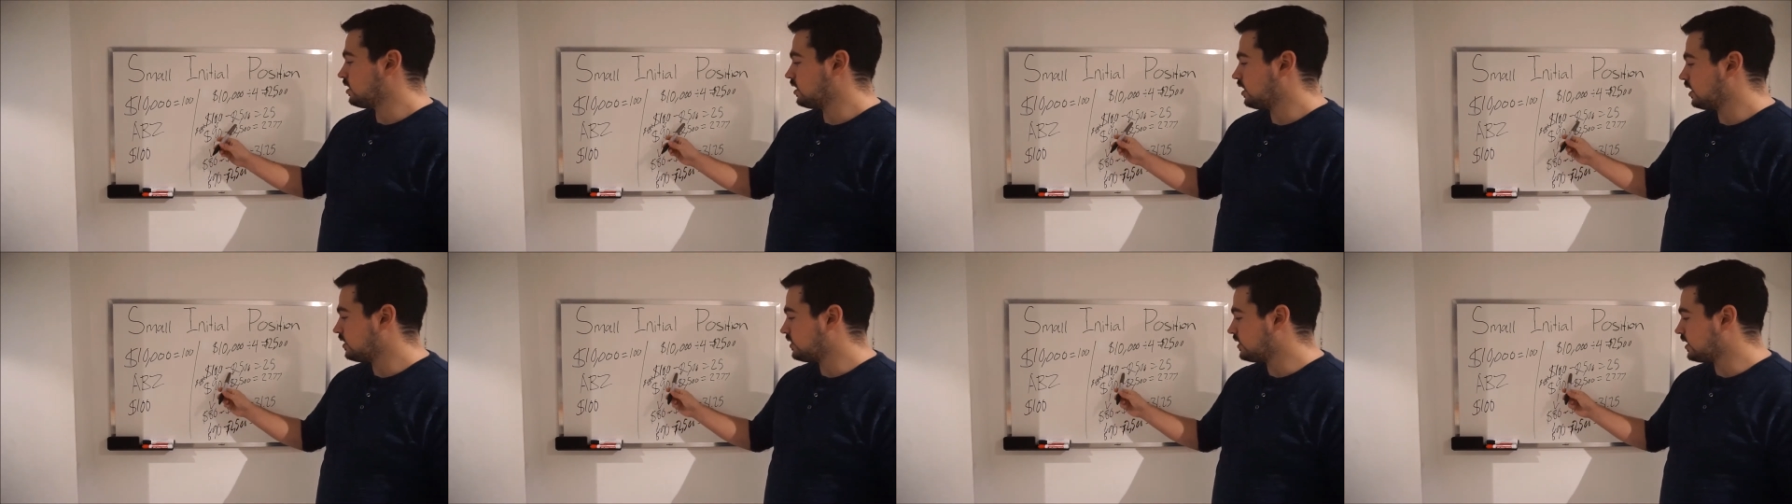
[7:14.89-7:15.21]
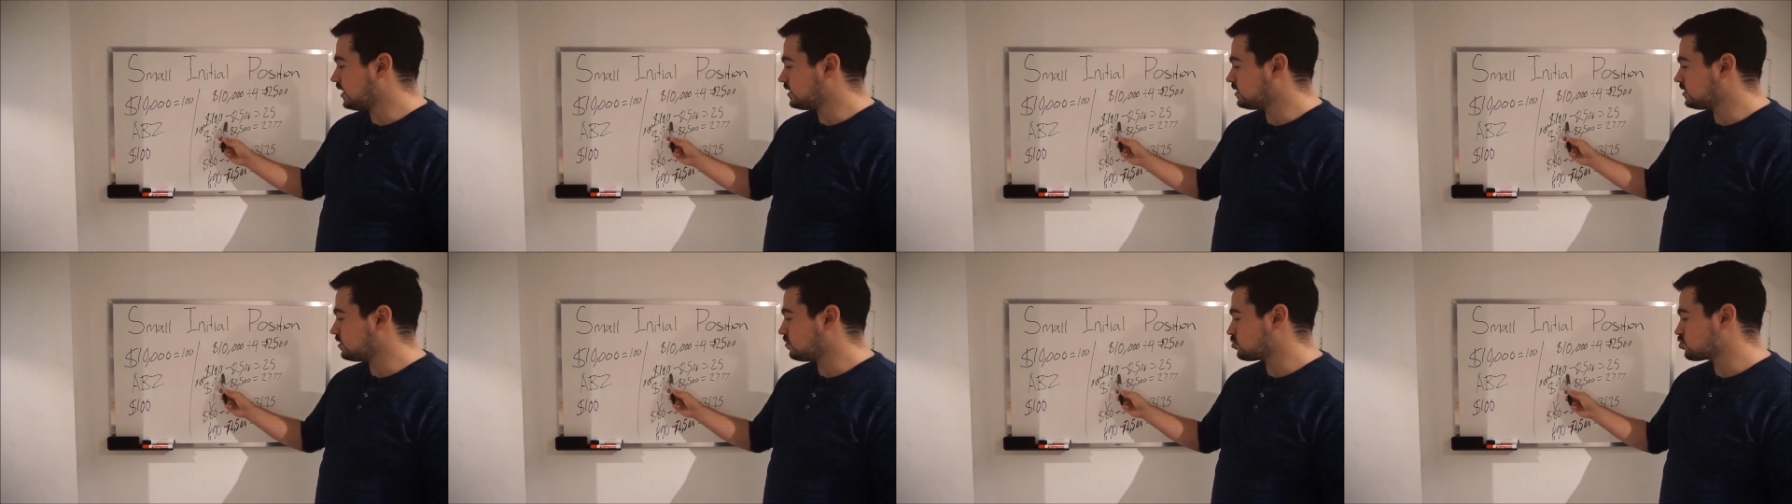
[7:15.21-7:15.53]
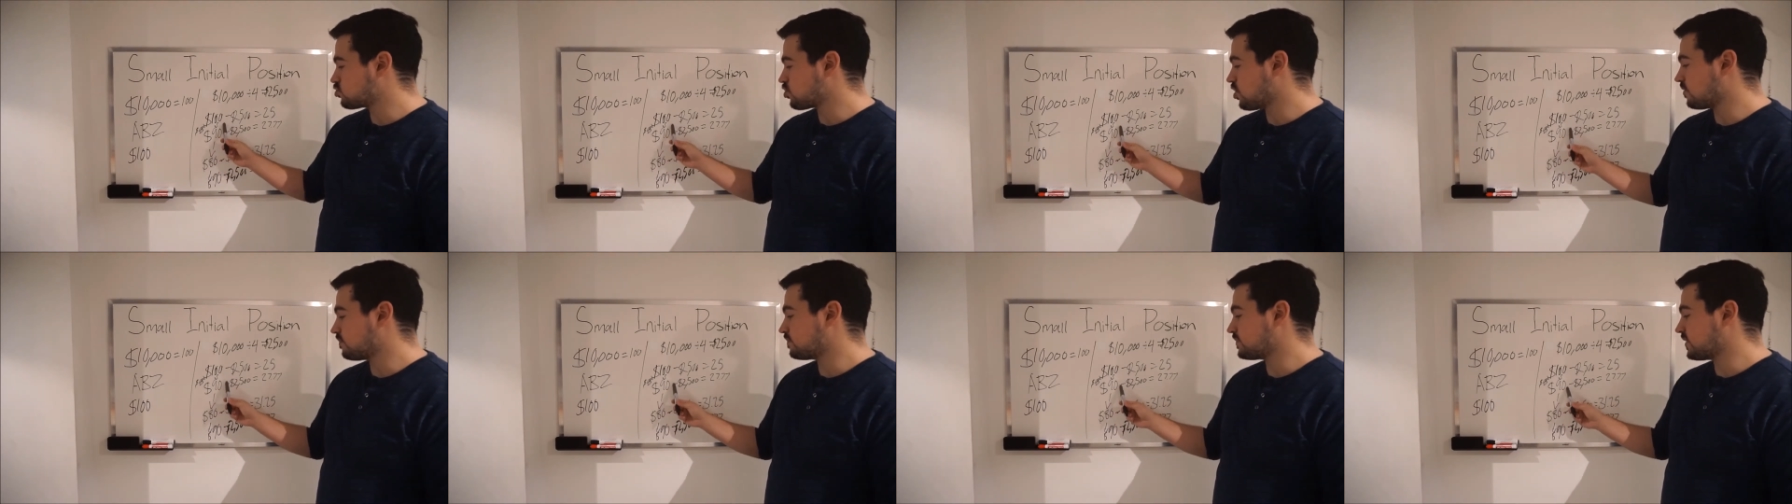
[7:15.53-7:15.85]
It then
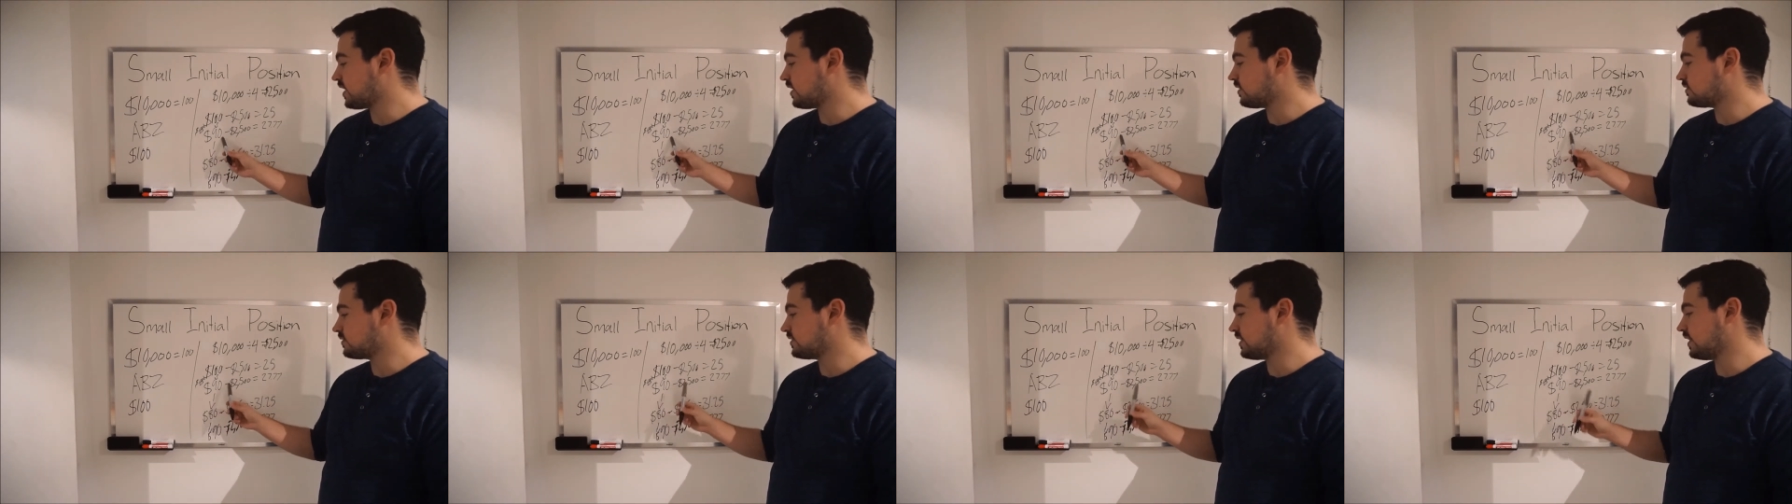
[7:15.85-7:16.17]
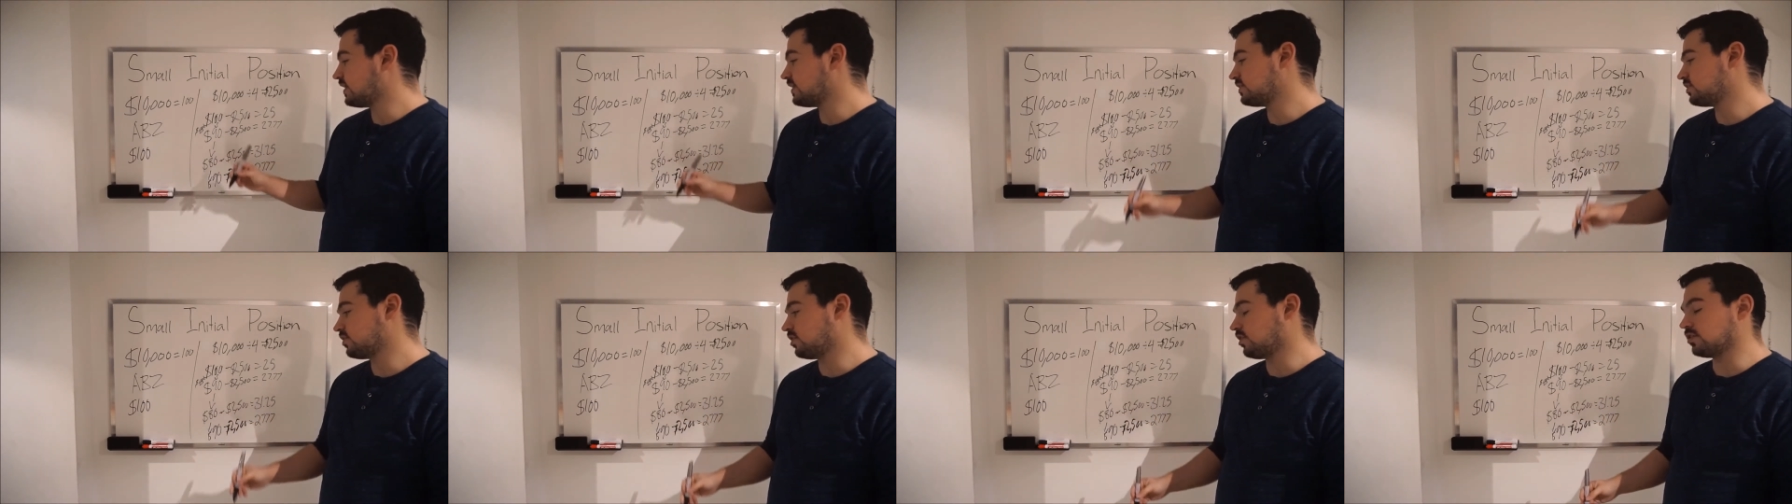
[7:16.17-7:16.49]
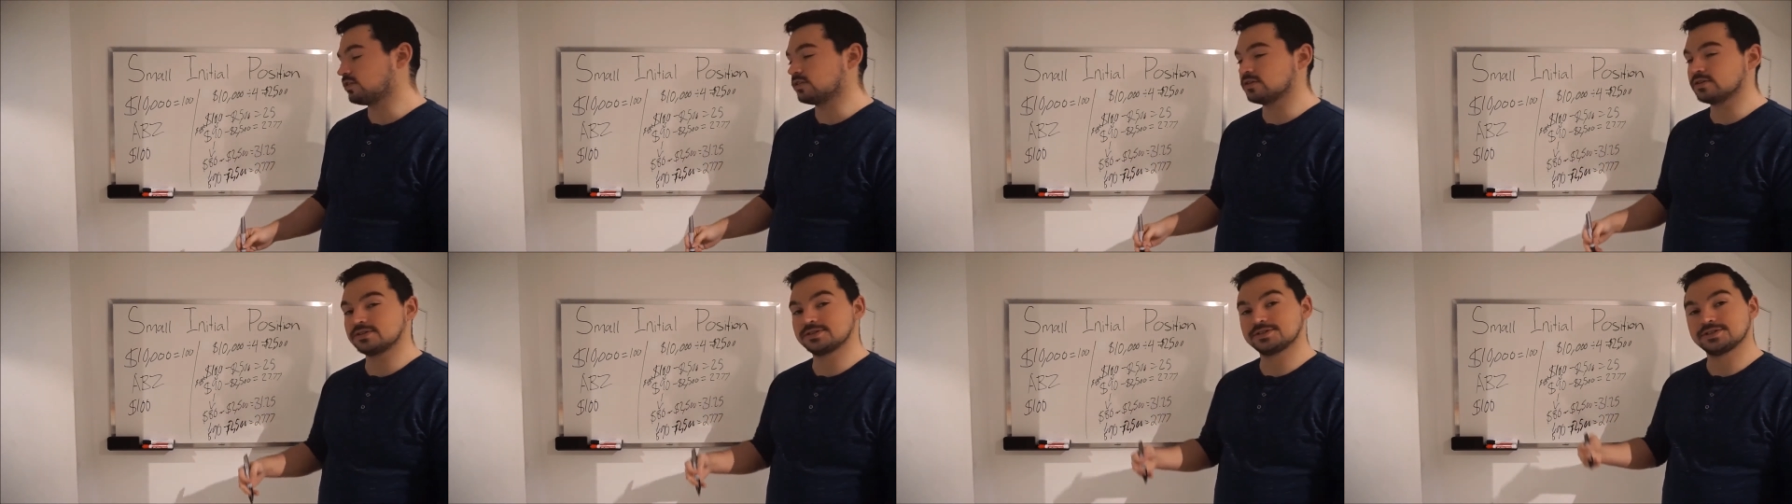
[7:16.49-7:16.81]
dropped down
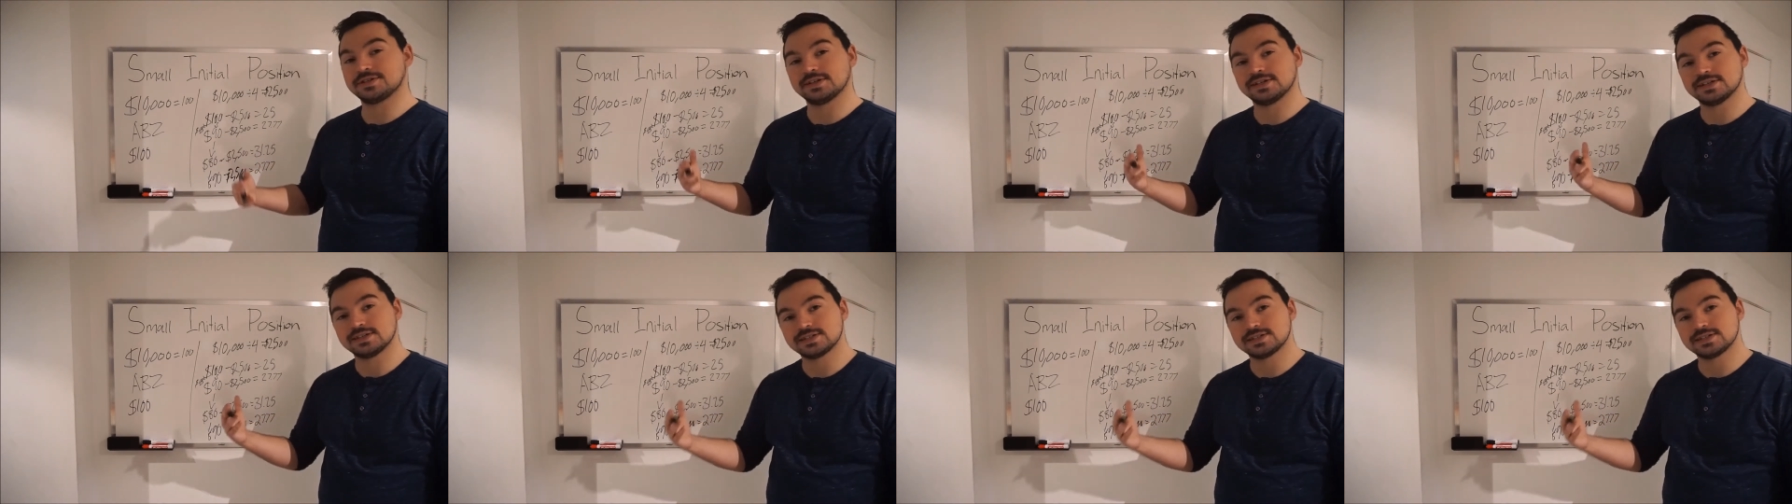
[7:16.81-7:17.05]
$10.